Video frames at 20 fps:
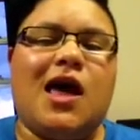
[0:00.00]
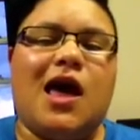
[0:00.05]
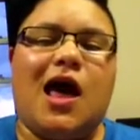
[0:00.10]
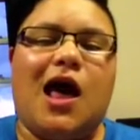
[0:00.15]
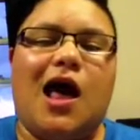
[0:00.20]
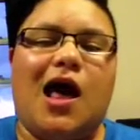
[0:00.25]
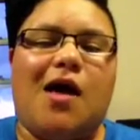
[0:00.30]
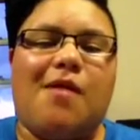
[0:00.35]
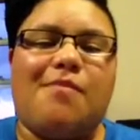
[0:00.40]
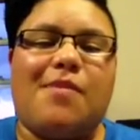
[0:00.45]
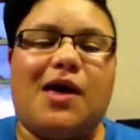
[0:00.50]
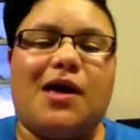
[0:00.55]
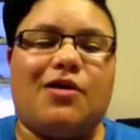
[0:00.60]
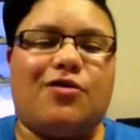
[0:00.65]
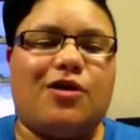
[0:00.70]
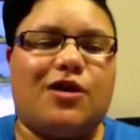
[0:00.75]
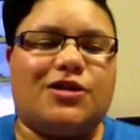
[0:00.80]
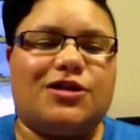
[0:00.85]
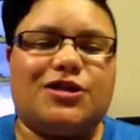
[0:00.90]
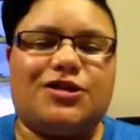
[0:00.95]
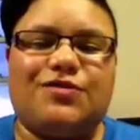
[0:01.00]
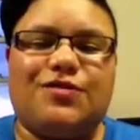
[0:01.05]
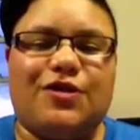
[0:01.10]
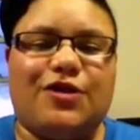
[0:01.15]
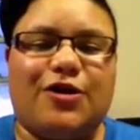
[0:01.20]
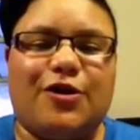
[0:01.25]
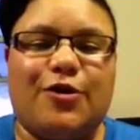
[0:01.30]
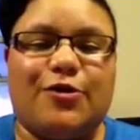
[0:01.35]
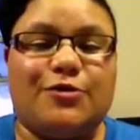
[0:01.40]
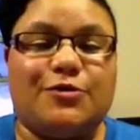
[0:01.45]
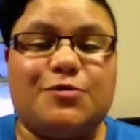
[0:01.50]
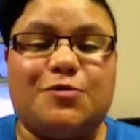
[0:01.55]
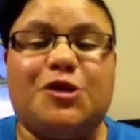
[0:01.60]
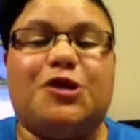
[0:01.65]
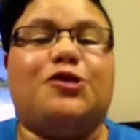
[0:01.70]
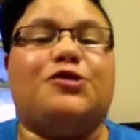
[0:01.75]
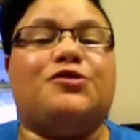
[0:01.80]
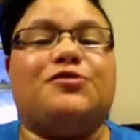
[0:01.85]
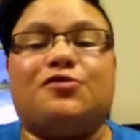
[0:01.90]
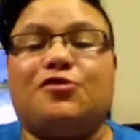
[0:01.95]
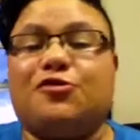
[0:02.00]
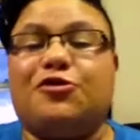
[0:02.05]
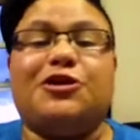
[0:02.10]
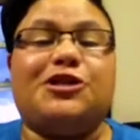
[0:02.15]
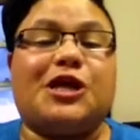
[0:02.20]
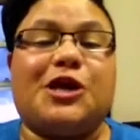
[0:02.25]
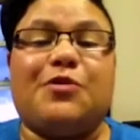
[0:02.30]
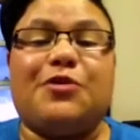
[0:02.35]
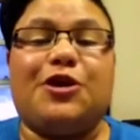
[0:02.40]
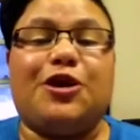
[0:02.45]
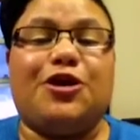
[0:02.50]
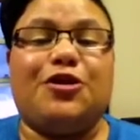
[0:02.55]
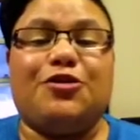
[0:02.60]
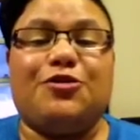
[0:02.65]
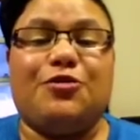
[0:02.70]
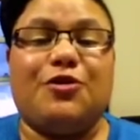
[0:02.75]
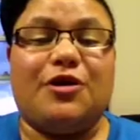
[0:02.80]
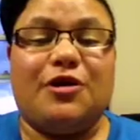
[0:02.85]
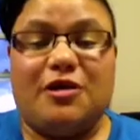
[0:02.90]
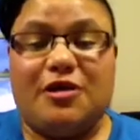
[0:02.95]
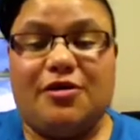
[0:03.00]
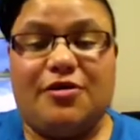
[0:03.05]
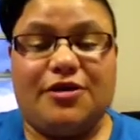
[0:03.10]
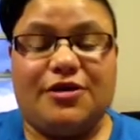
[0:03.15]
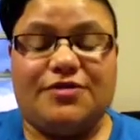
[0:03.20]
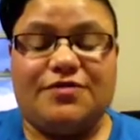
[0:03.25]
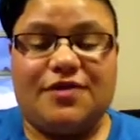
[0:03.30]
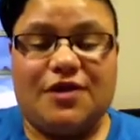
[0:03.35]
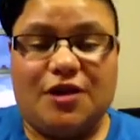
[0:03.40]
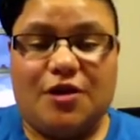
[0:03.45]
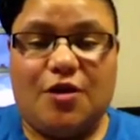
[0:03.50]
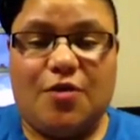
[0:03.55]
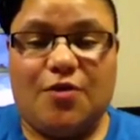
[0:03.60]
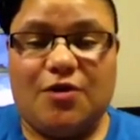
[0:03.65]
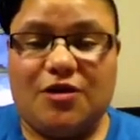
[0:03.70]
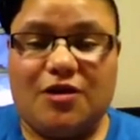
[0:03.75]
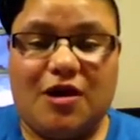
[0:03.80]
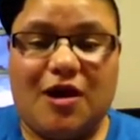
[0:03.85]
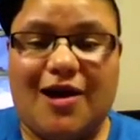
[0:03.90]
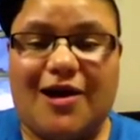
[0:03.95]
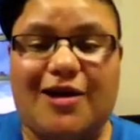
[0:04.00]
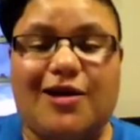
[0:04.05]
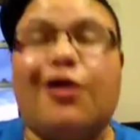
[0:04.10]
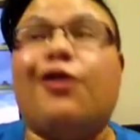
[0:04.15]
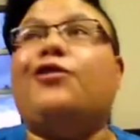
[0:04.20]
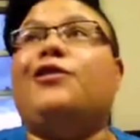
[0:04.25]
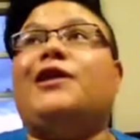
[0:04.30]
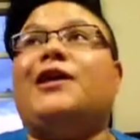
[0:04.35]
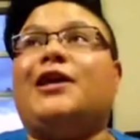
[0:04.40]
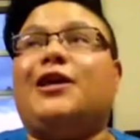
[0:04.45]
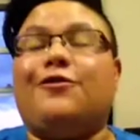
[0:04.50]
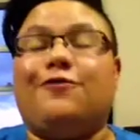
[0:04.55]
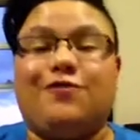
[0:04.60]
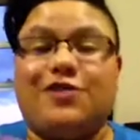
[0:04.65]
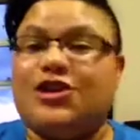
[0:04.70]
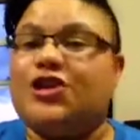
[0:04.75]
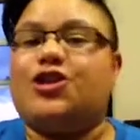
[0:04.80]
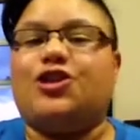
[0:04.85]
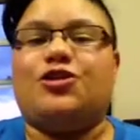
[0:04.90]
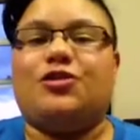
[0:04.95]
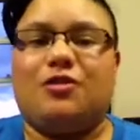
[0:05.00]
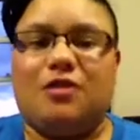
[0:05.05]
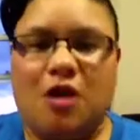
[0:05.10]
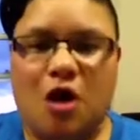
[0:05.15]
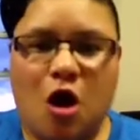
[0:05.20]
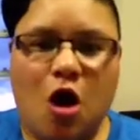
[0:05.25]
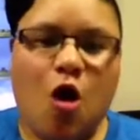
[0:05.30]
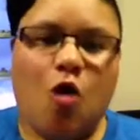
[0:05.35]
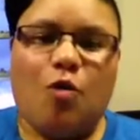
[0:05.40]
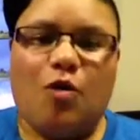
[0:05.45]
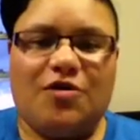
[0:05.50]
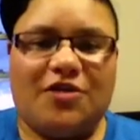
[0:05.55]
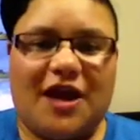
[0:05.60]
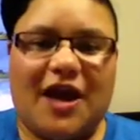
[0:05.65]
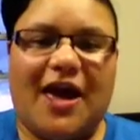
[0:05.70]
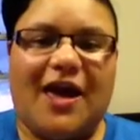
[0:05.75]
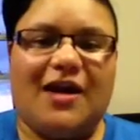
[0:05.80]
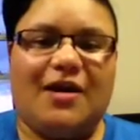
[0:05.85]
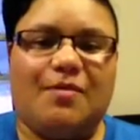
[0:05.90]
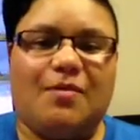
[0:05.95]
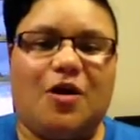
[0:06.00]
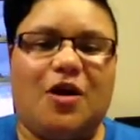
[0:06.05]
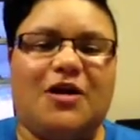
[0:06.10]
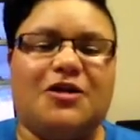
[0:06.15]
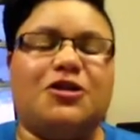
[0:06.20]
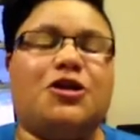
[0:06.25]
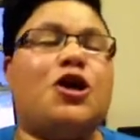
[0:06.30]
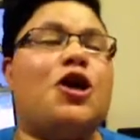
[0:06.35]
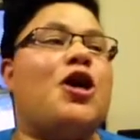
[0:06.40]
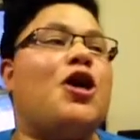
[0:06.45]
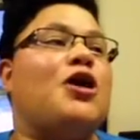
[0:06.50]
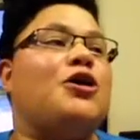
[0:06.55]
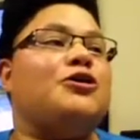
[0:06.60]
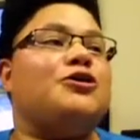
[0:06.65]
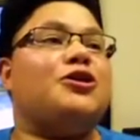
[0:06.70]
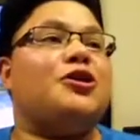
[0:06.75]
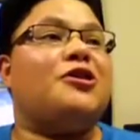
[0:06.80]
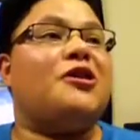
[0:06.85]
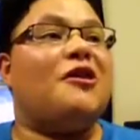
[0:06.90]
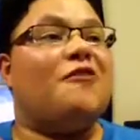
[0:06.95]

man crushes for the girls, because of course they were going to do a hilarious video with it. I can only envision what they had in mind. So